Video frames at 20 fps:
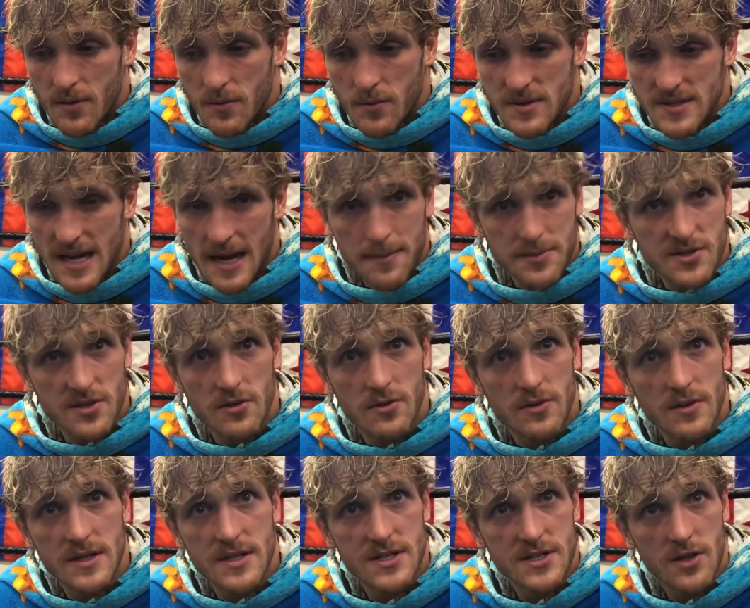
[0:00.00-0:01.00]
was
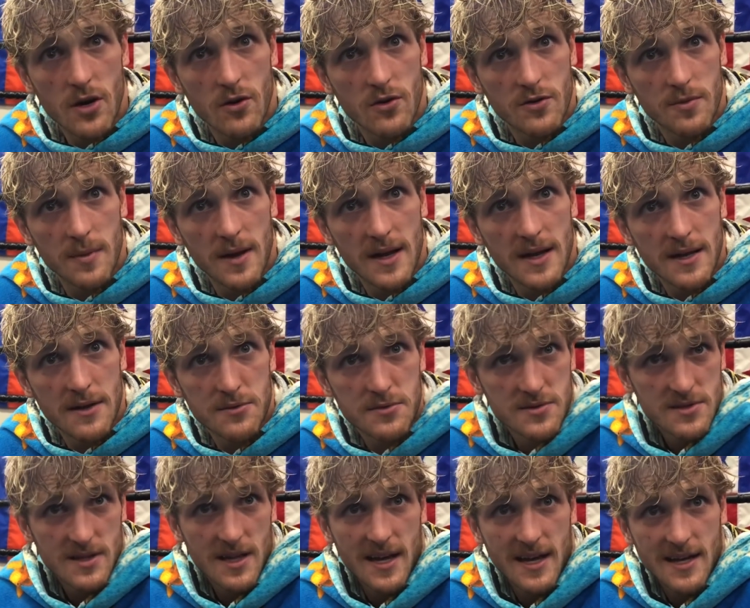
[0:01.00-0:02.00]
absolutely stoked, man. It
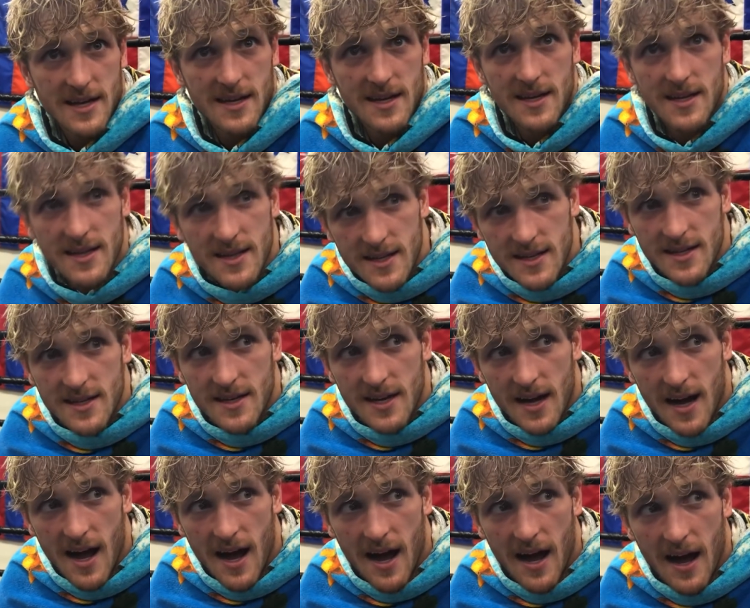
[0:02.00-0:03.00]
was like
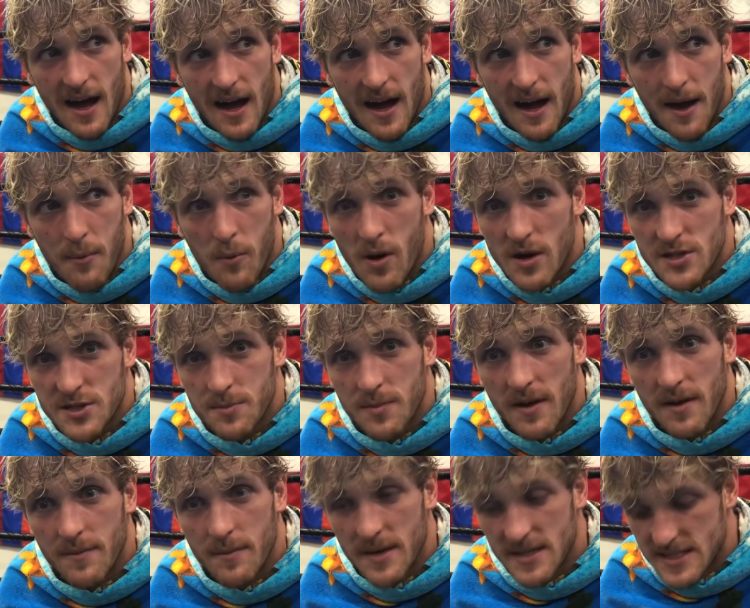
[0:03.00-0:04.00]
I'm watching
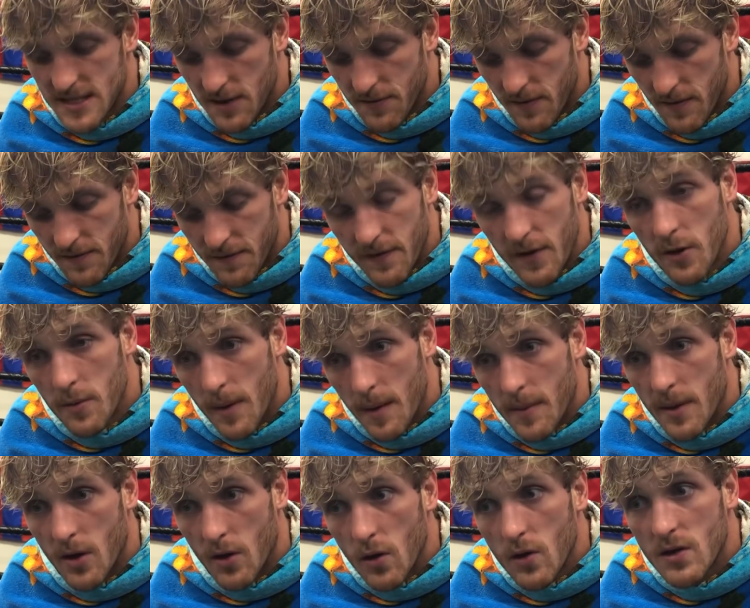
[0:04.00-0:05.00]
myself on film, and I'm
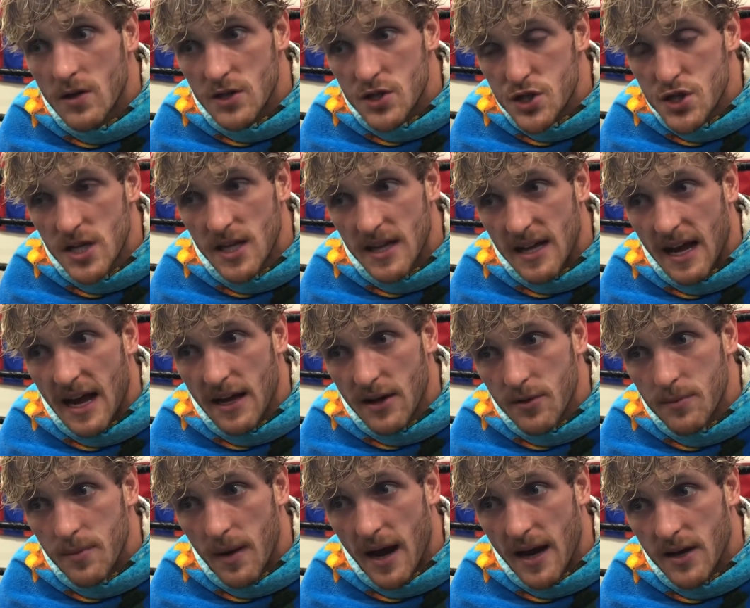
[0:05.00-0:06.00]
like, holy shit! Like I
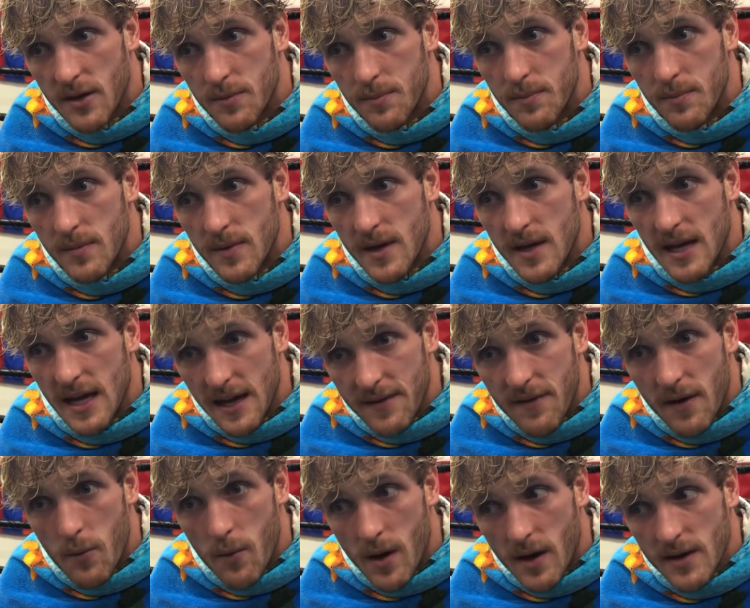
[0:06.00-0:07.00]
could, if
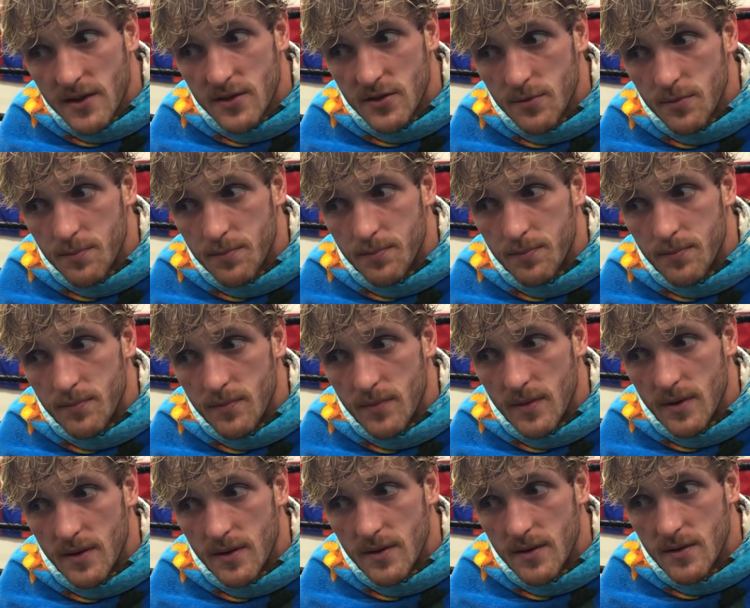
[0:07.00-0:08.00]
I wanted to
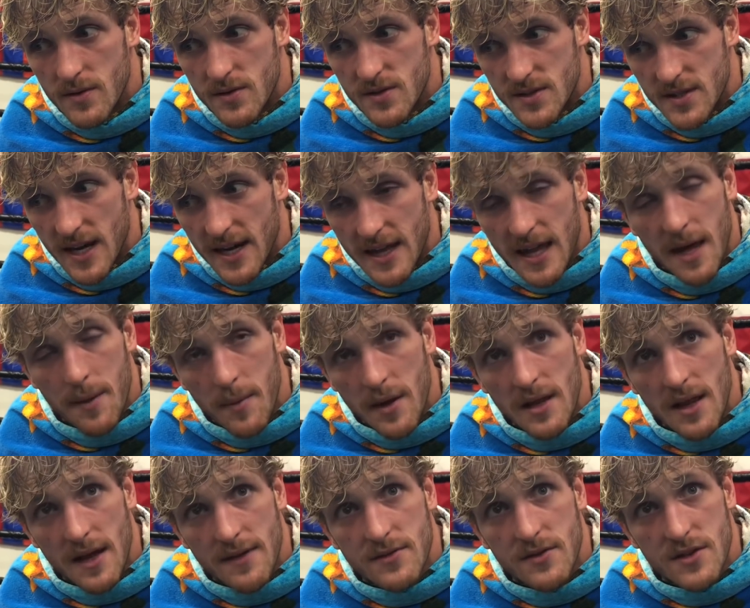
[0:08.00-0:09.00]
dedicate my
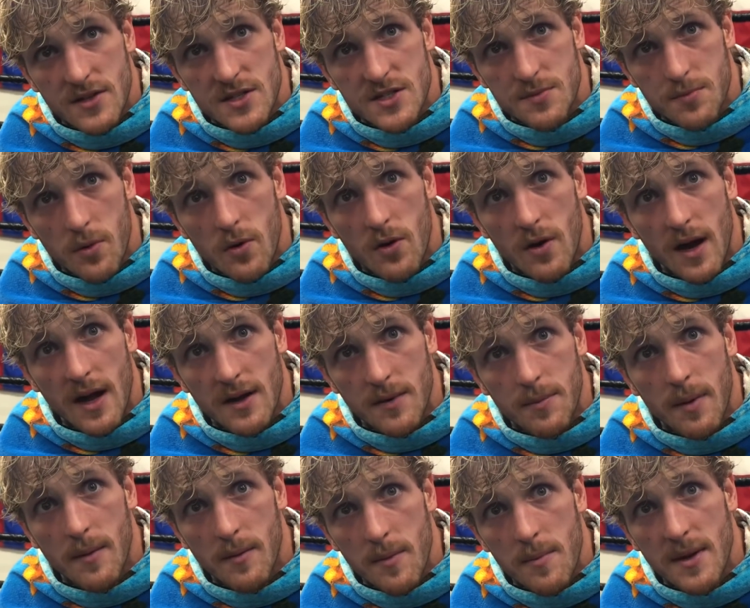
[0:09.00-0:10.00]
life to this sport, I could
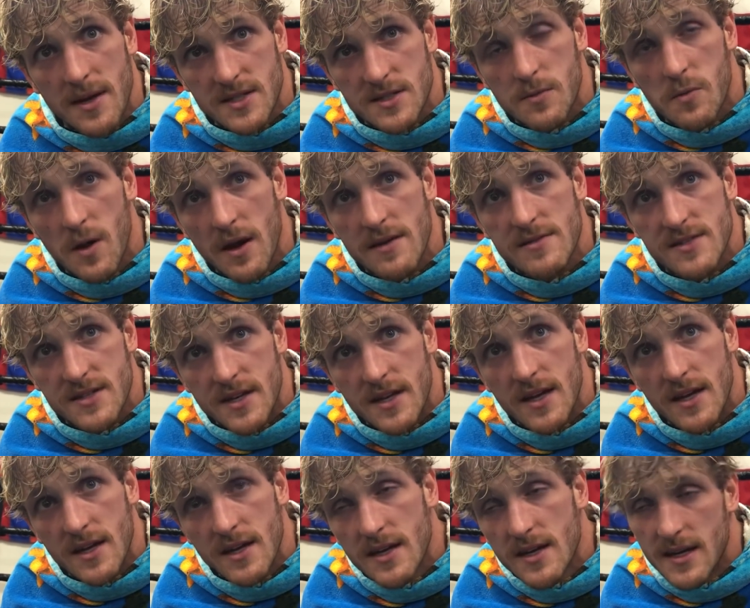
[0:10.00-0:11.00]
probably make some waves in
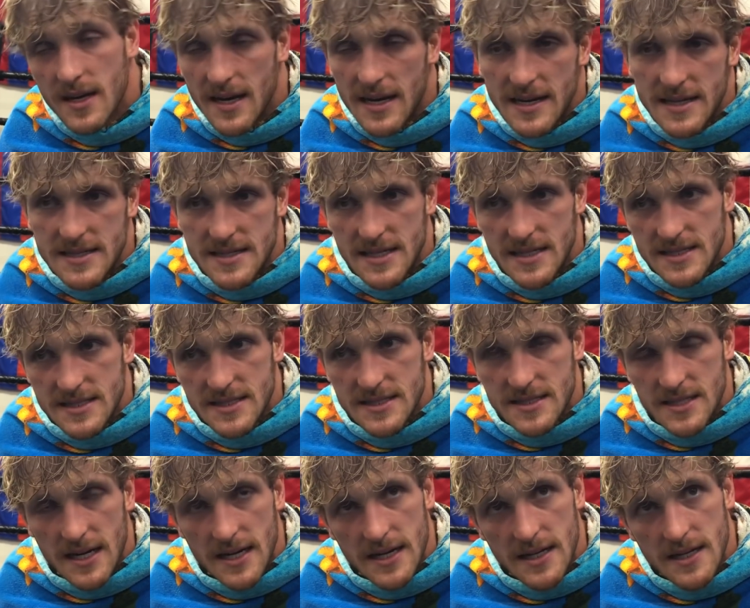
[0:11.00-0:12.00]
it, and it's
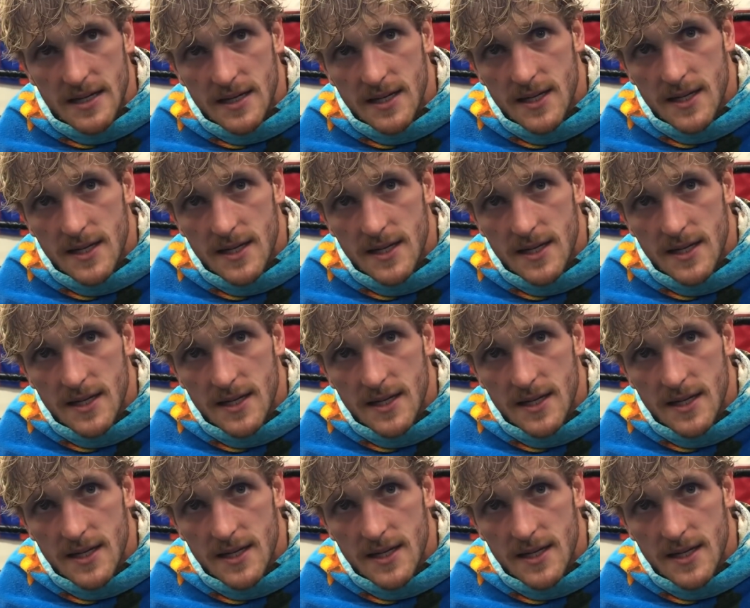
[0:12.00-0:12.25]
exciting.